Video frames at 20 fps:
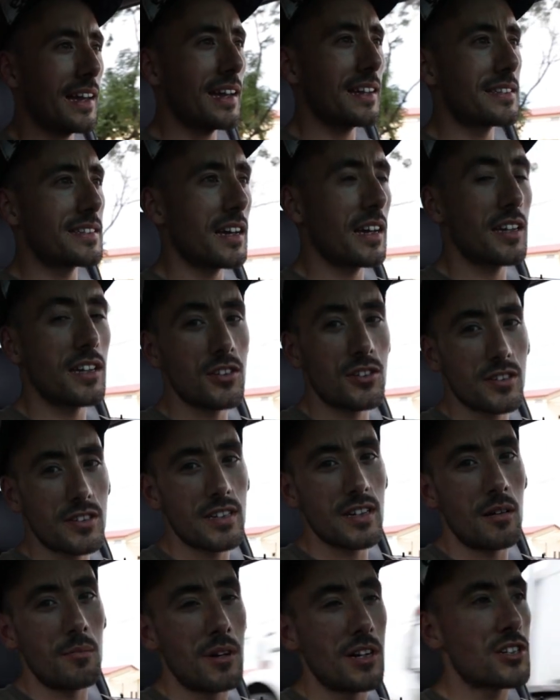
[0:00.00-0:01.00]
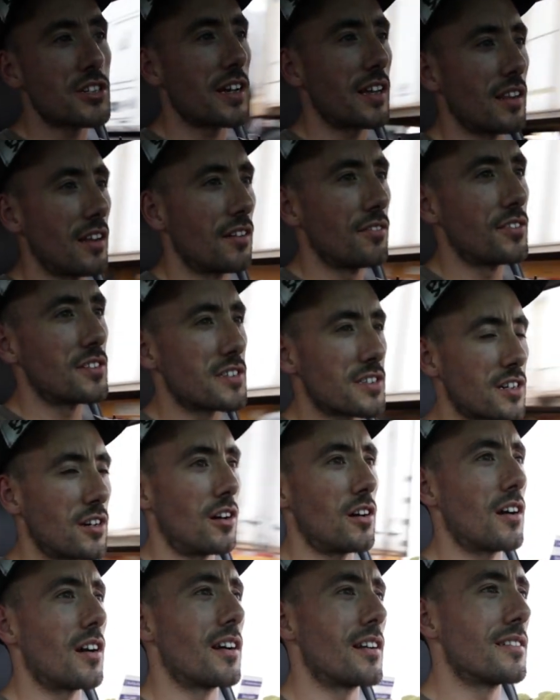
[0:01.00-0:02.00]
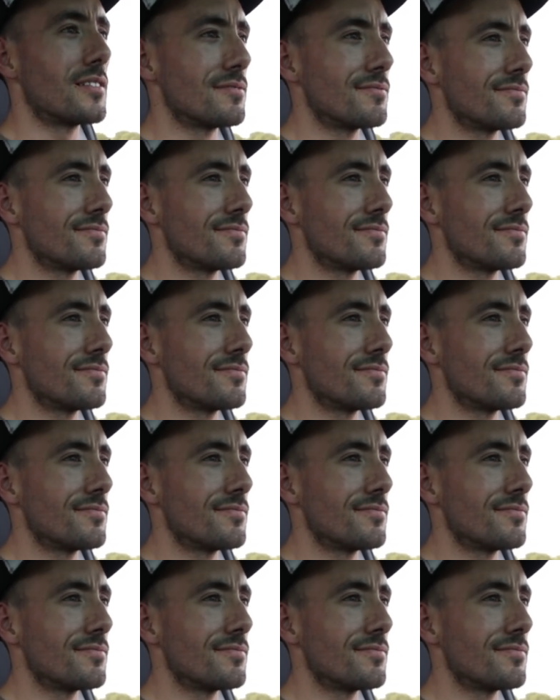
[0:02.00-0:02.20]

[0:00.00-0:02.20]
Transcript: I can't tell you just how much I love this car.